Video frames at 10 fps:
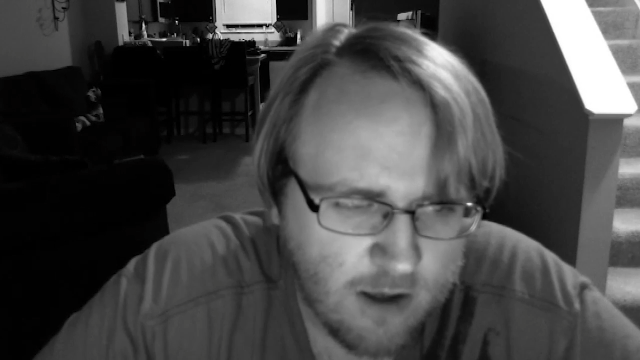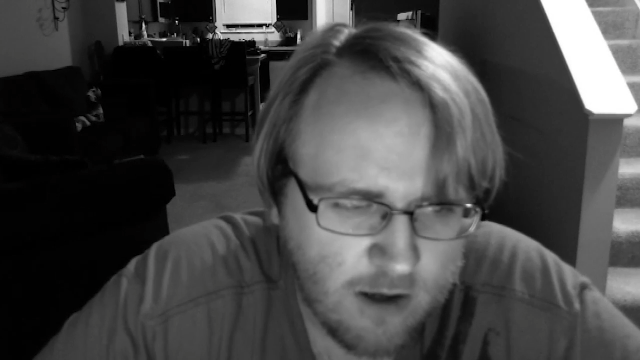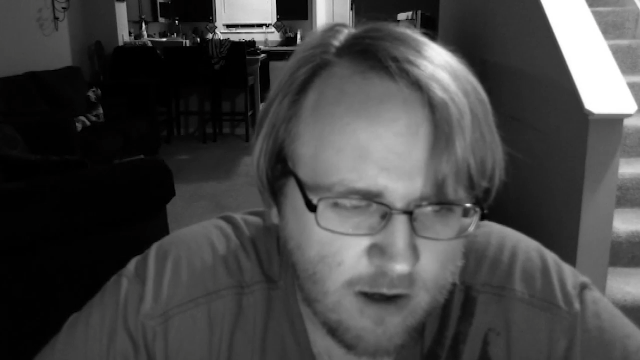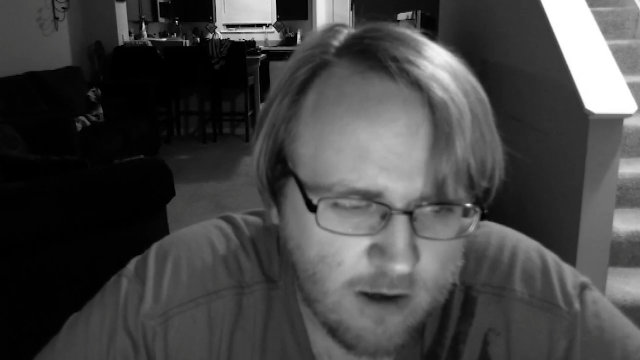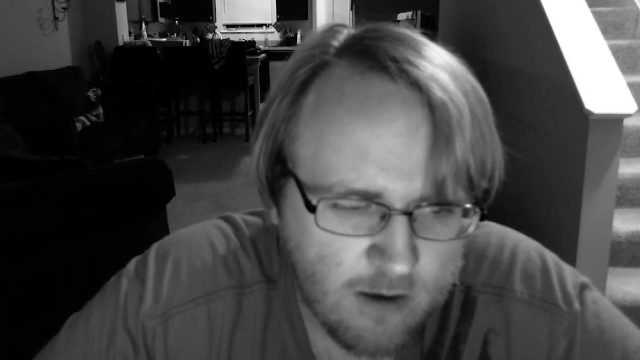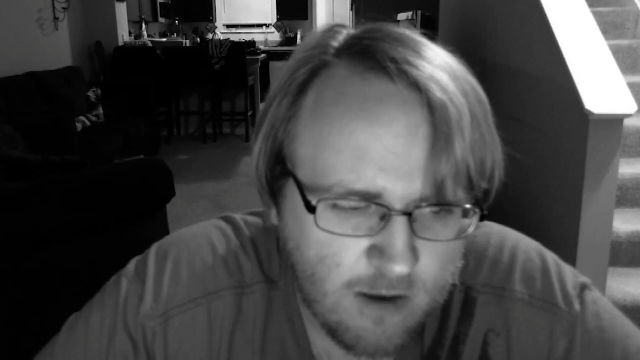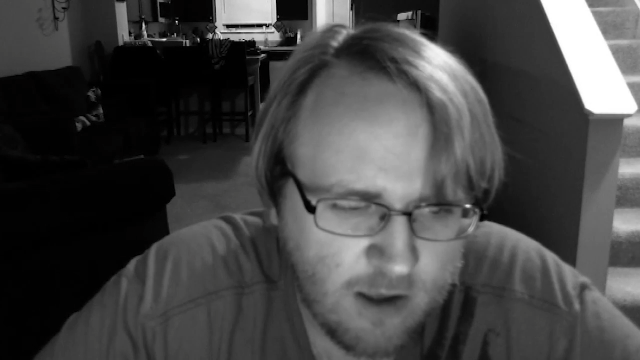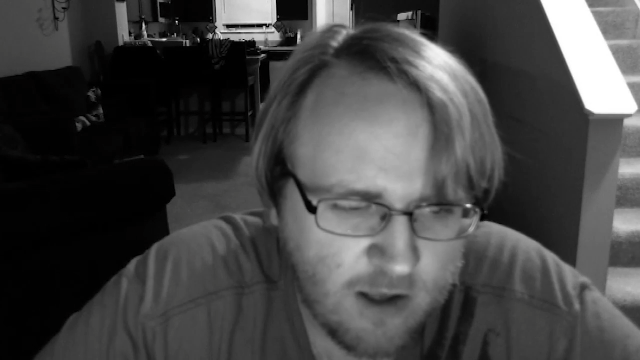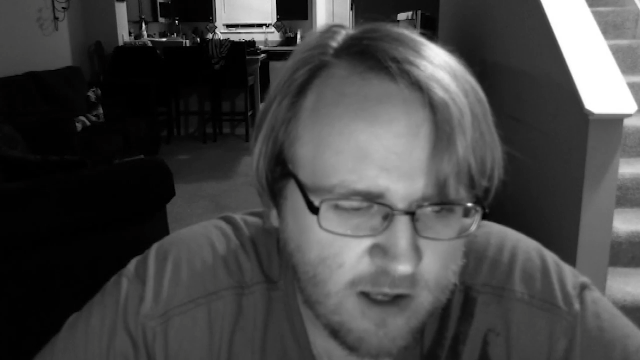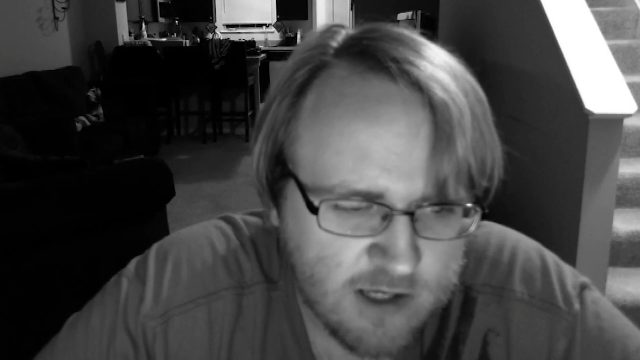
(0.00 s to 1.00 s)

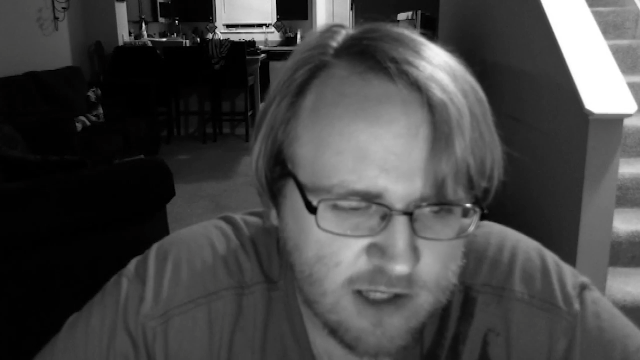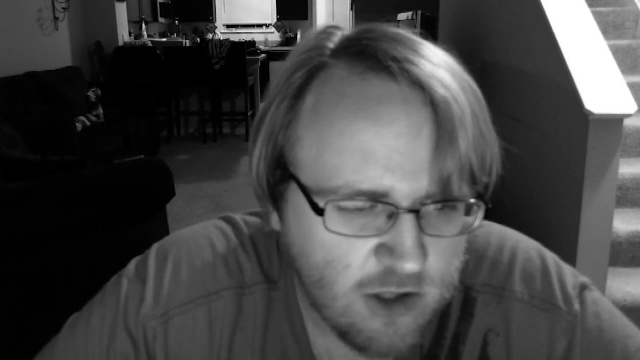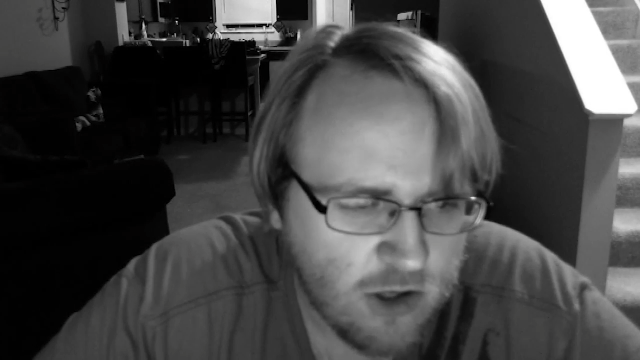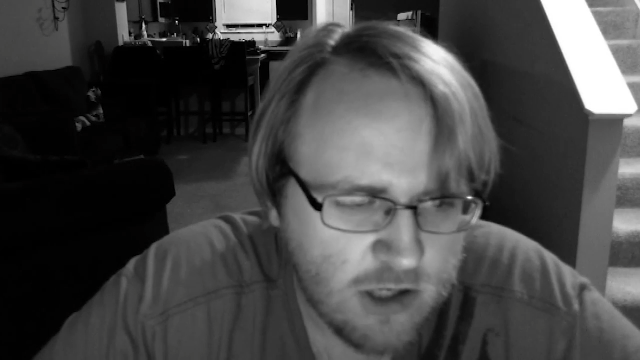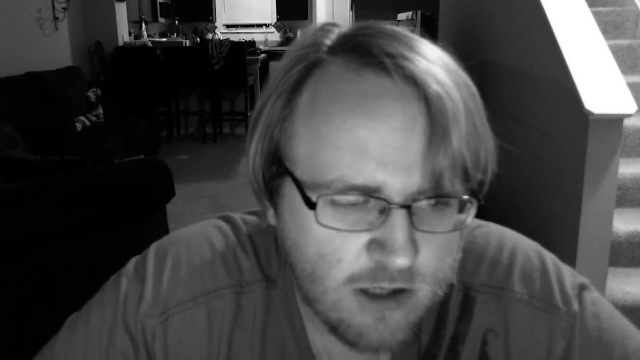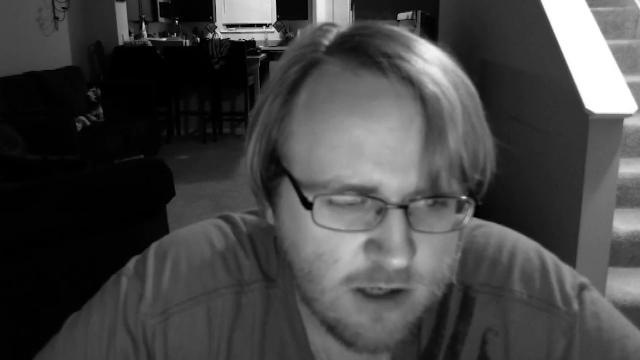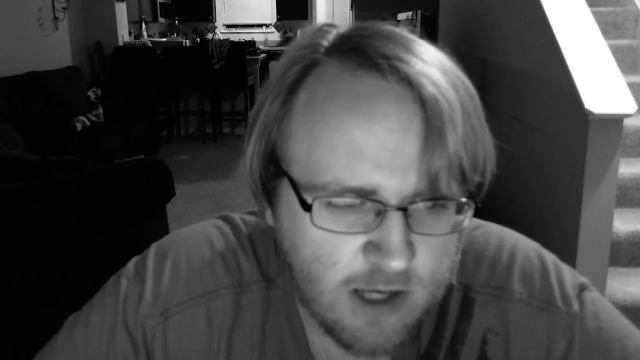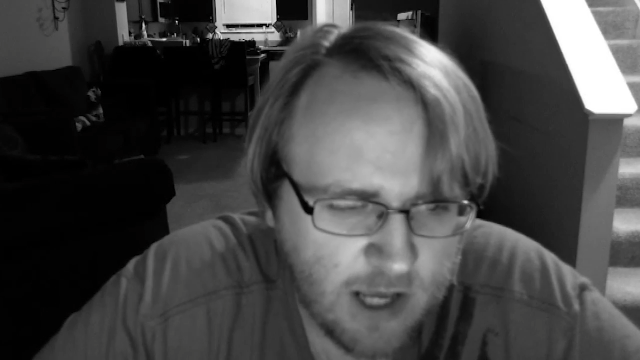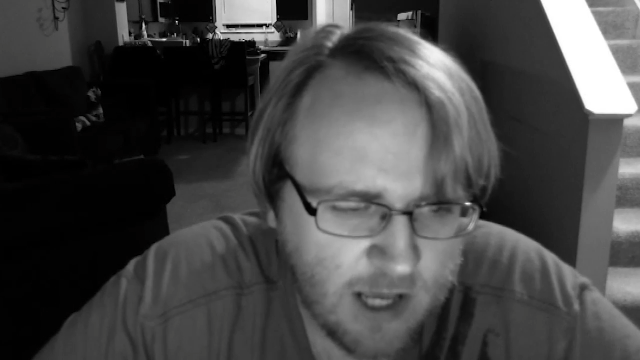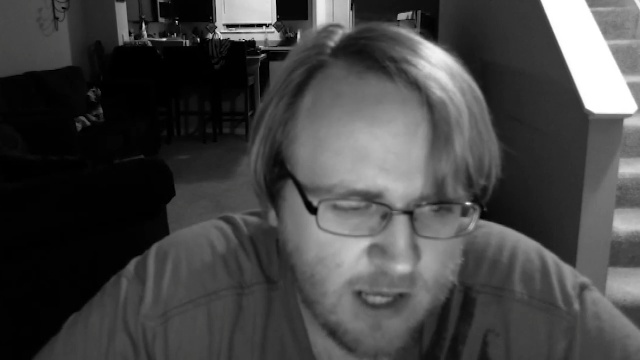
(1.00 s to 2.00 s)
As
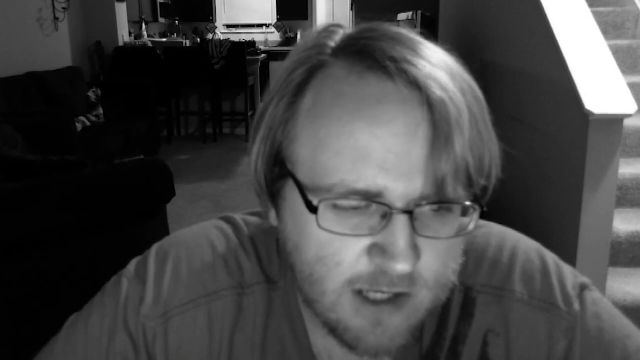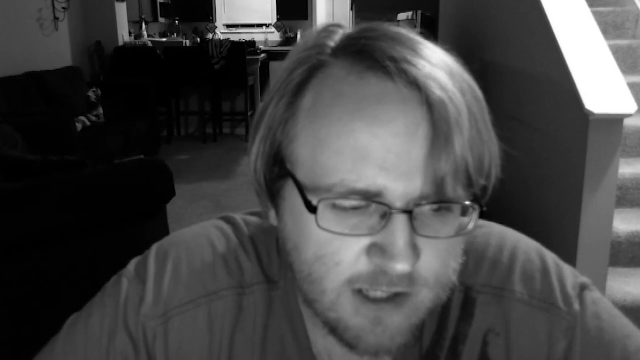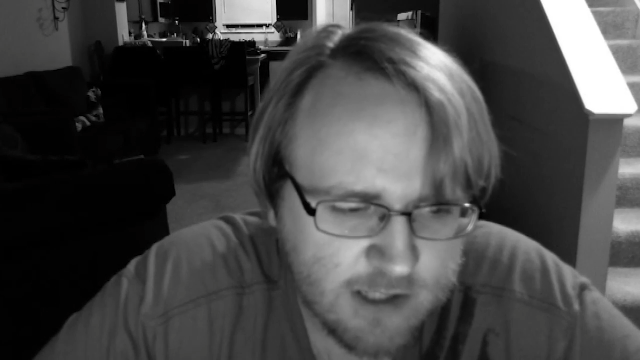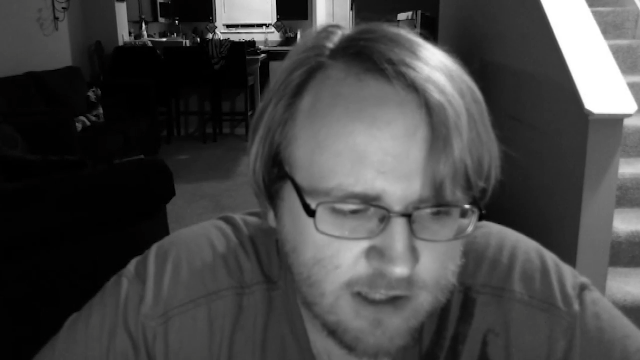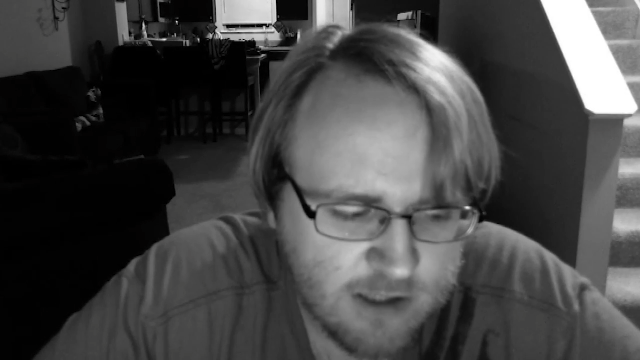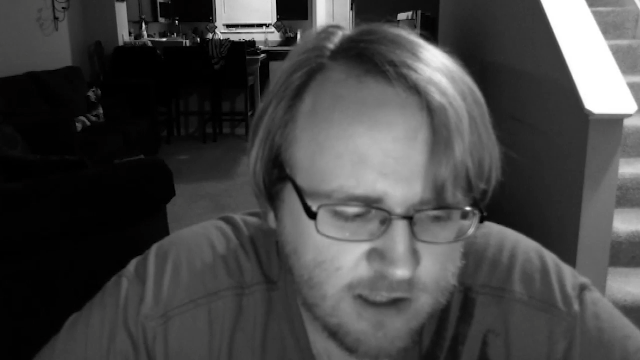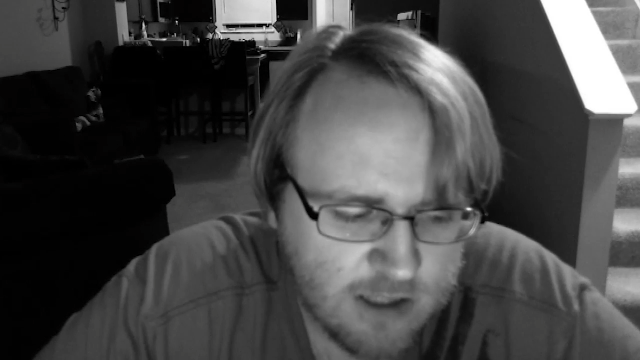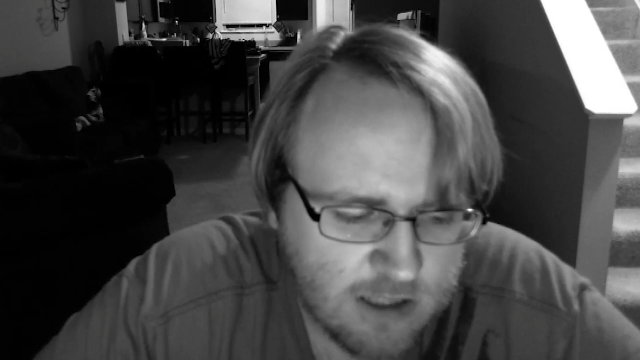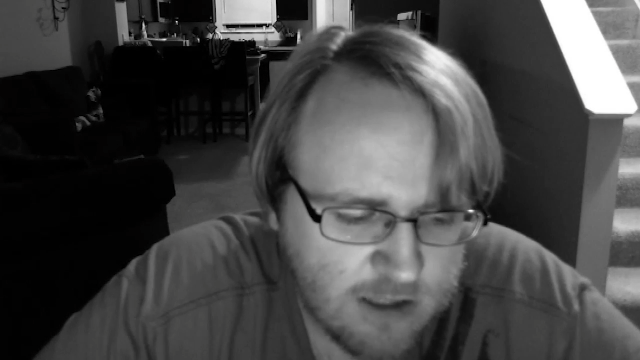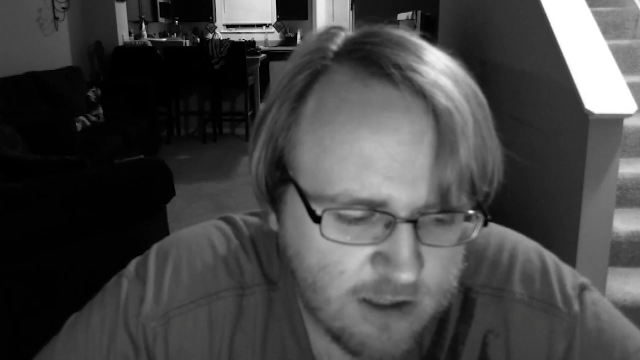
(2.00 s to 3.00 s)
long as
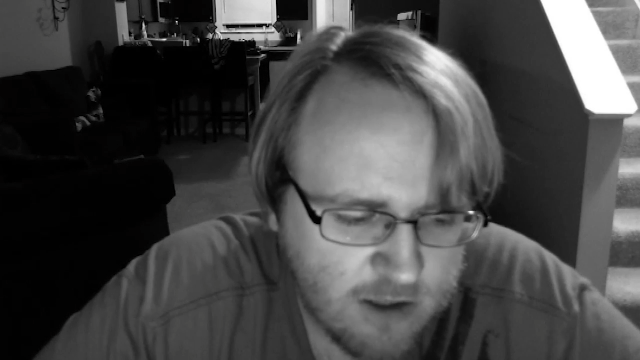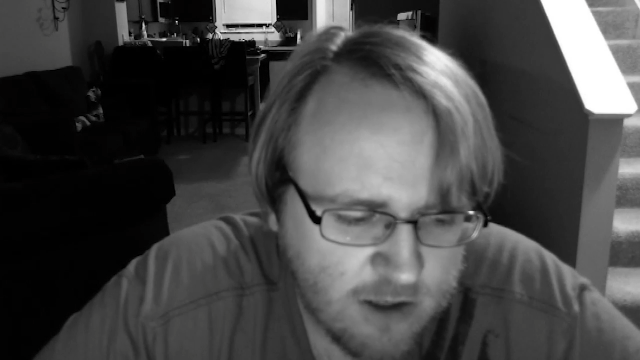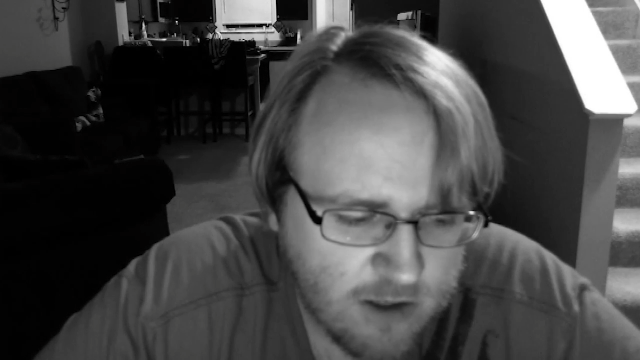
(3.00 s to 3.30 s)
the